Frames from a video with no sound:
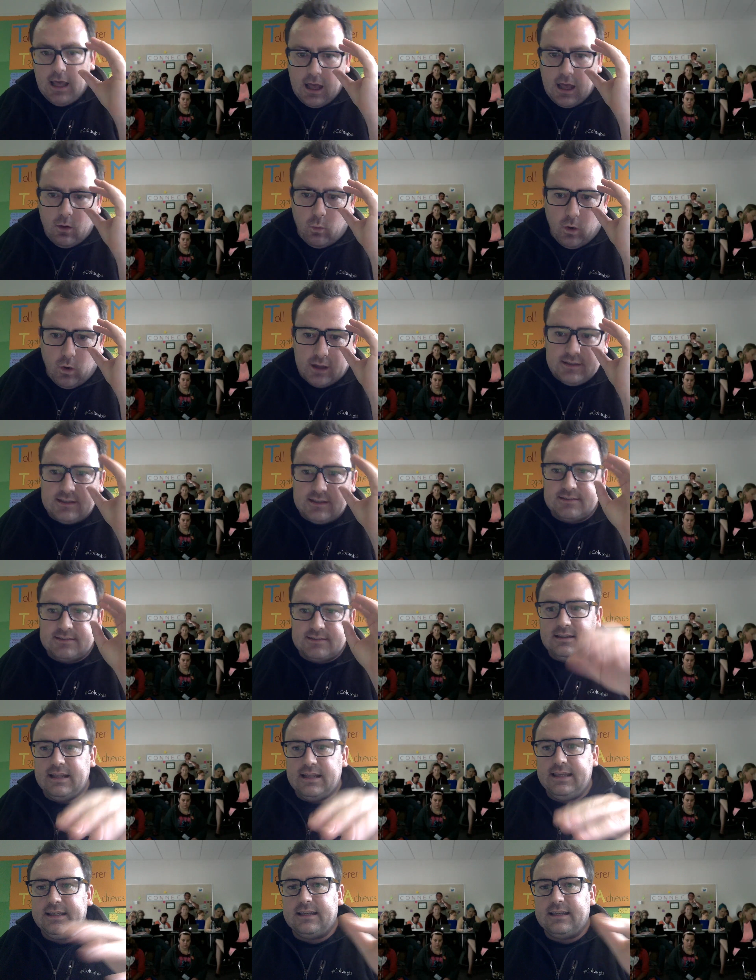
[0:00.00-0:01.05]
And what this
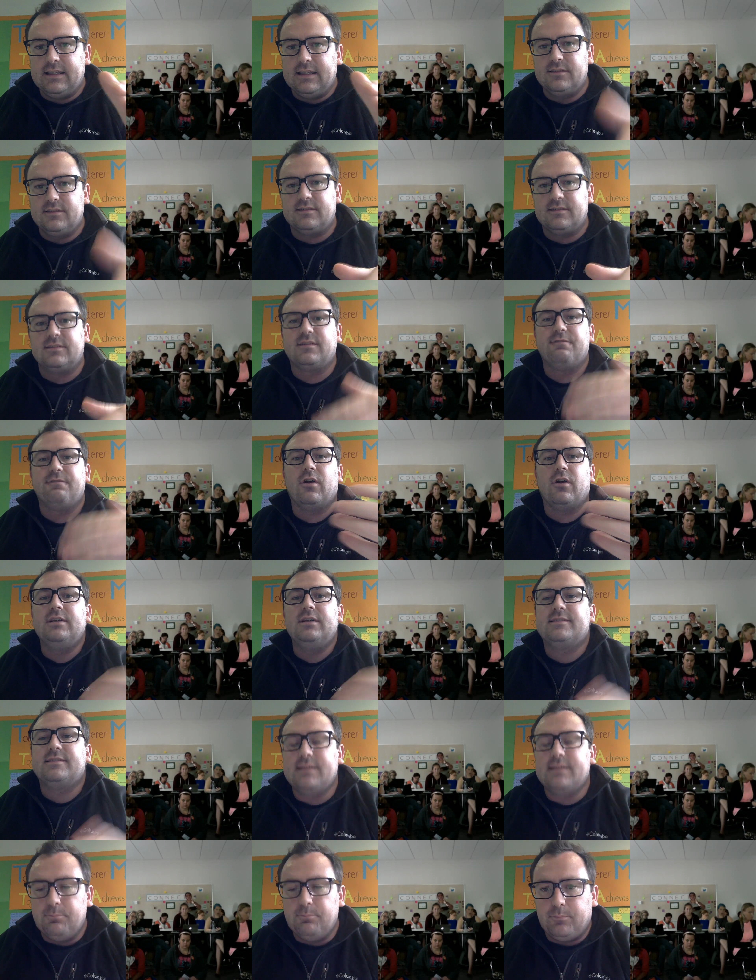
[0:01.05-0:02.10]
link is a very
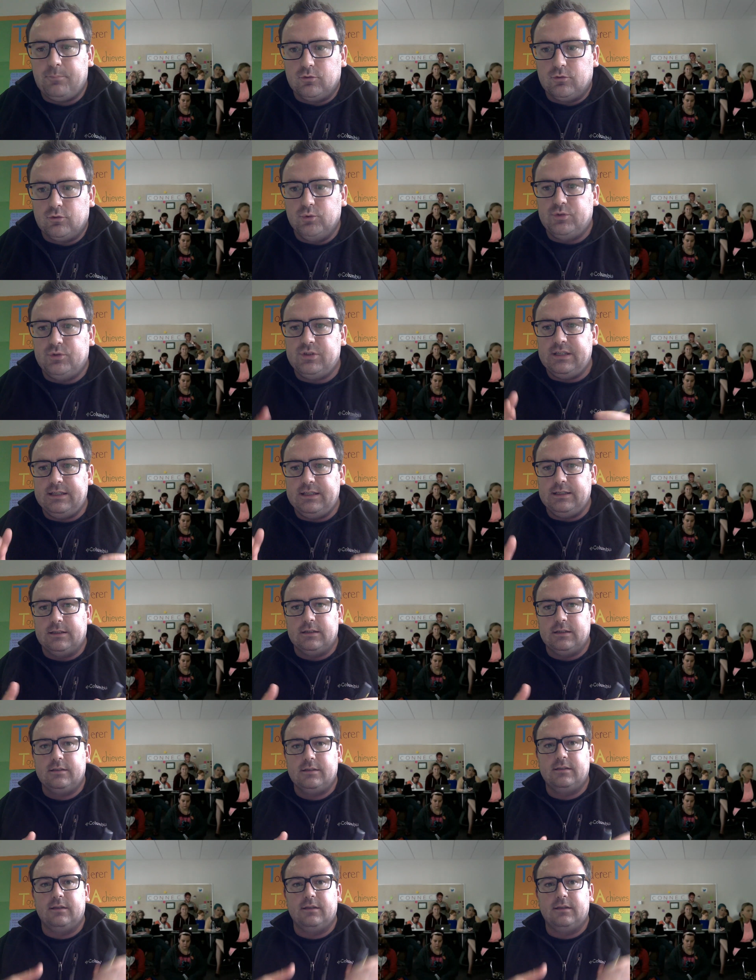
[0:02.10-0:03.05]
simple routine